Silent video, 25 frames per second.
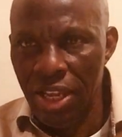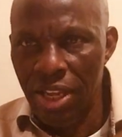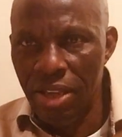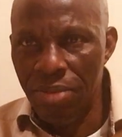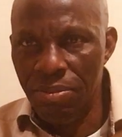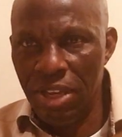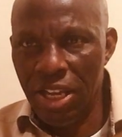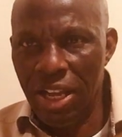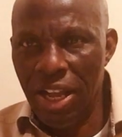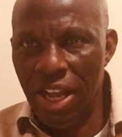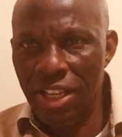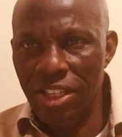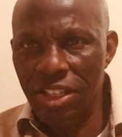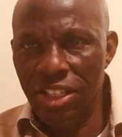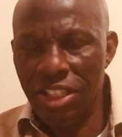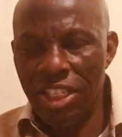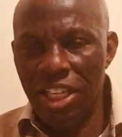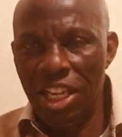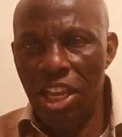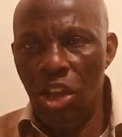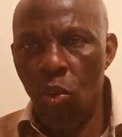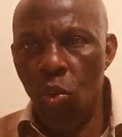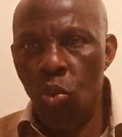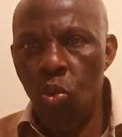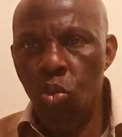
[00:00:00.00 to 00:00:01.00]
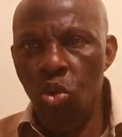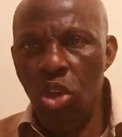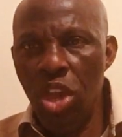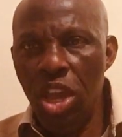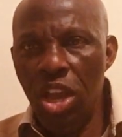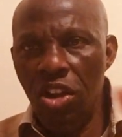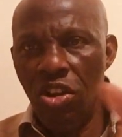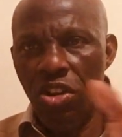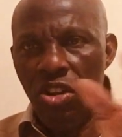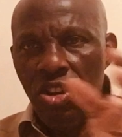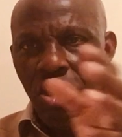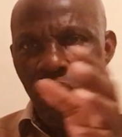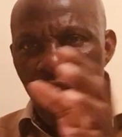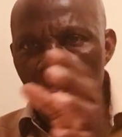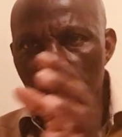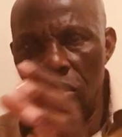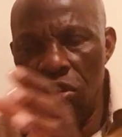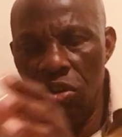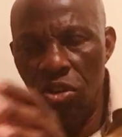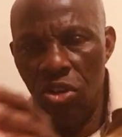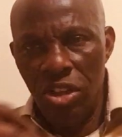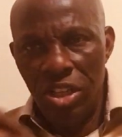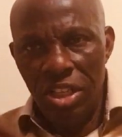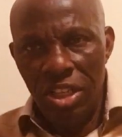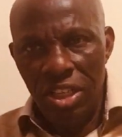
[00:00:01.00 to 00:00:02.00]
Because you see, where
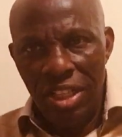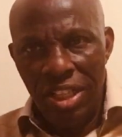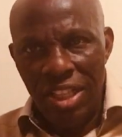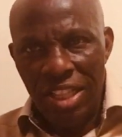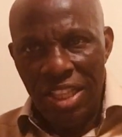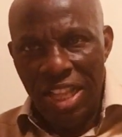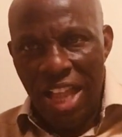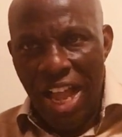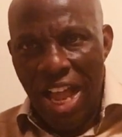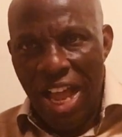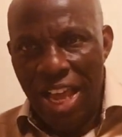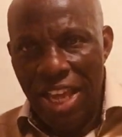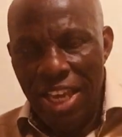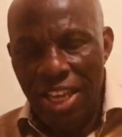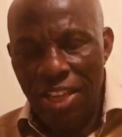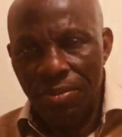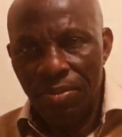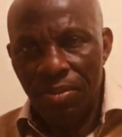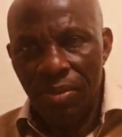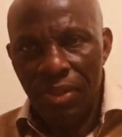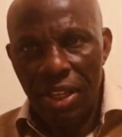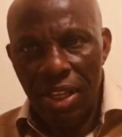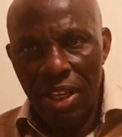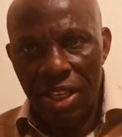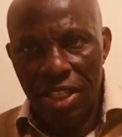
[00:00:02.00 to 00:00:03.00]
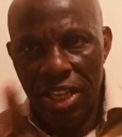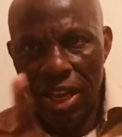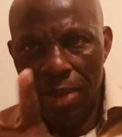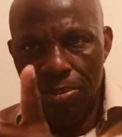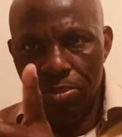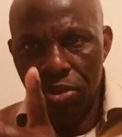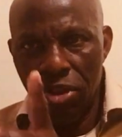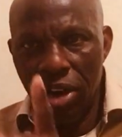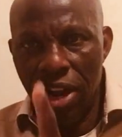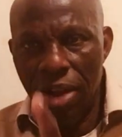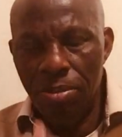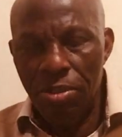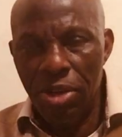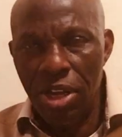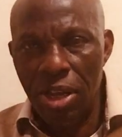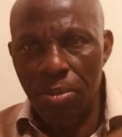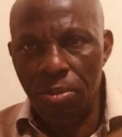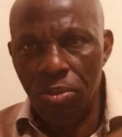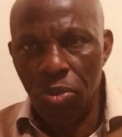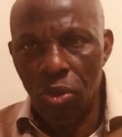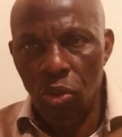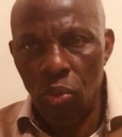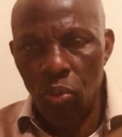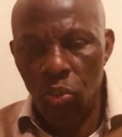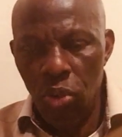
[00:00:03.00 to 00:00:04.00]
you lie is a problem.
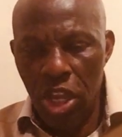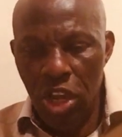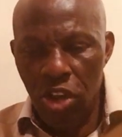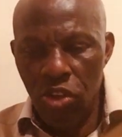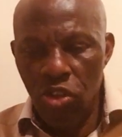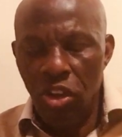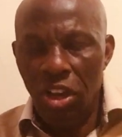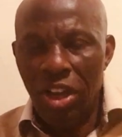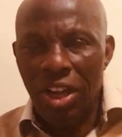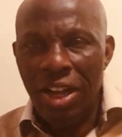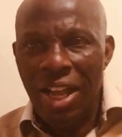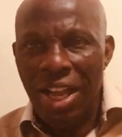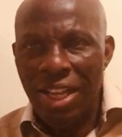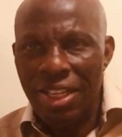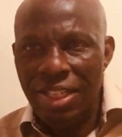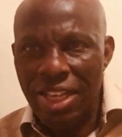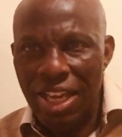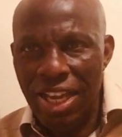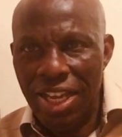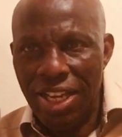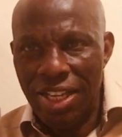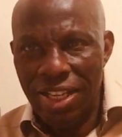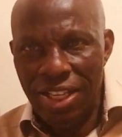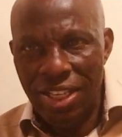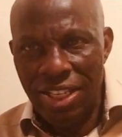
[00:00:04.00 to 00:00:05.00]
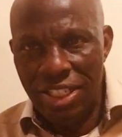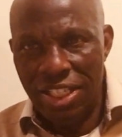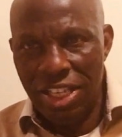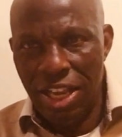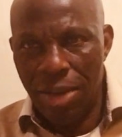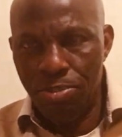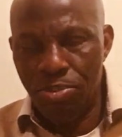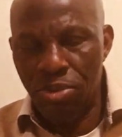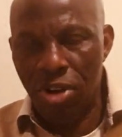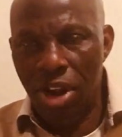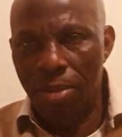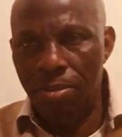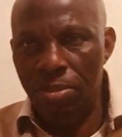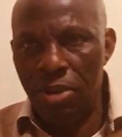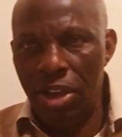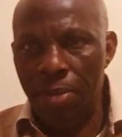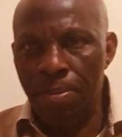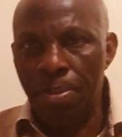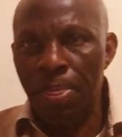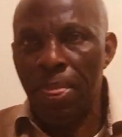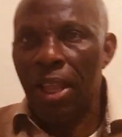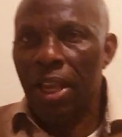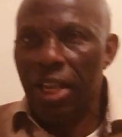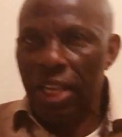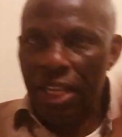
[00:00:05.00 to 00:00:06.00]
Where you connect is a problem.
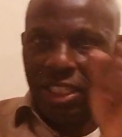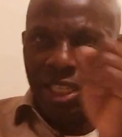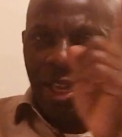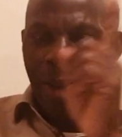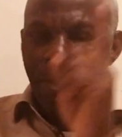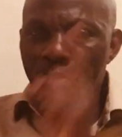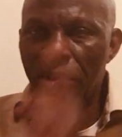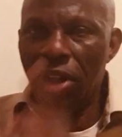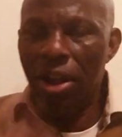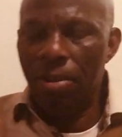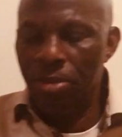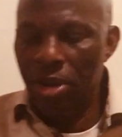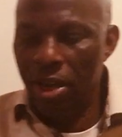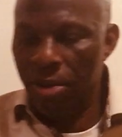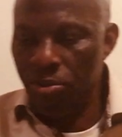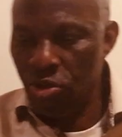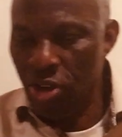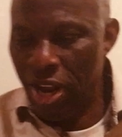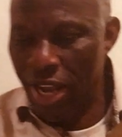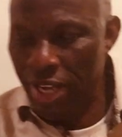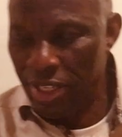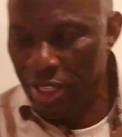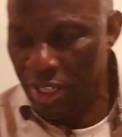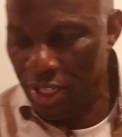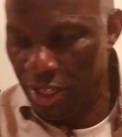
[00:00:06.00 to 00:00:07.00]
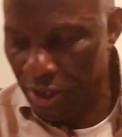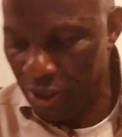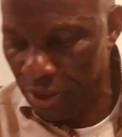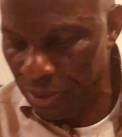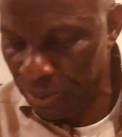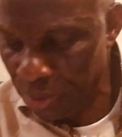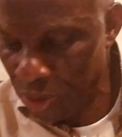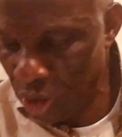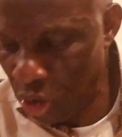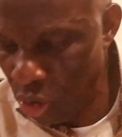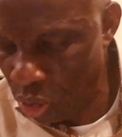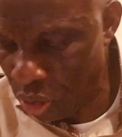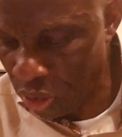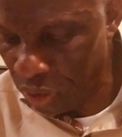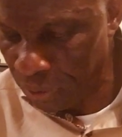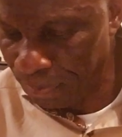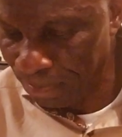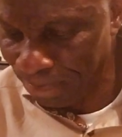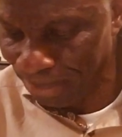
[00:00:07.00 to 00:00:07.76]
Is a problem right here. Look.